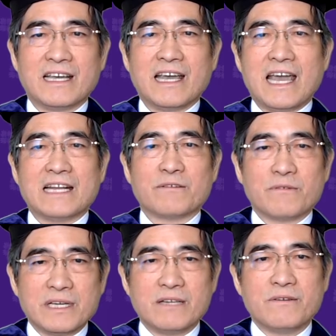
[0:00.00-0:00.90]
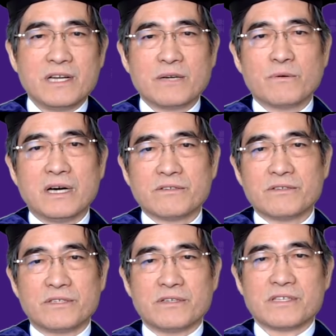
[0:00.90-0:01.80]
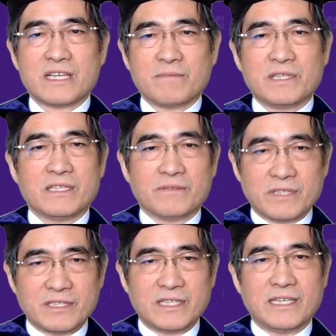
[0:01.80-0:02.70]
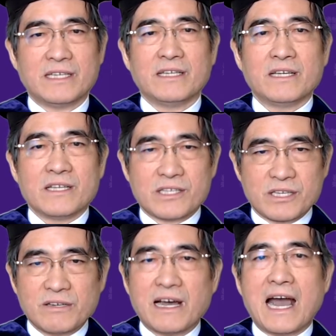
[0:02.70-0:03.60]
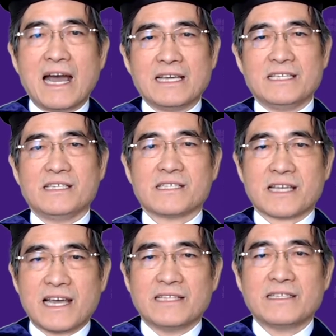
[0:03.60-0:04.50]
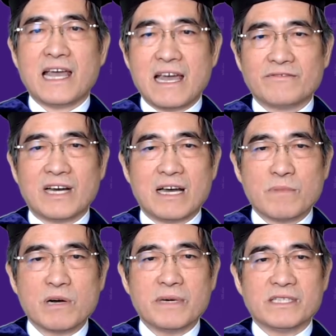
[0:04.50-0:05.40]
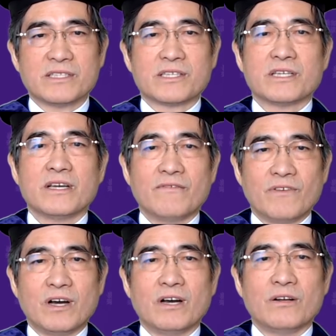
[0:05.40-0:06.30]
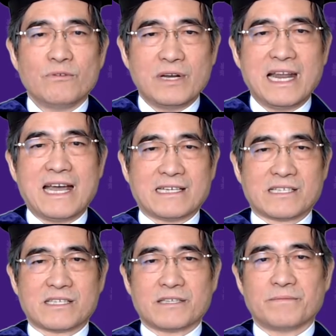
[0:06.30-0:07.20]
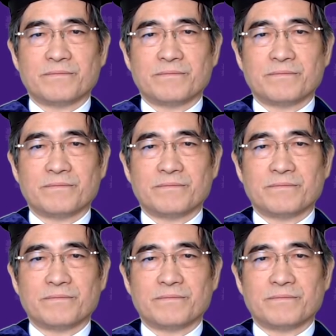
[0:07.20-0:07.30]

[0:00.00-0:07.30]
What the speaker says: and we really want to do something today so IEs can have a moment for relax.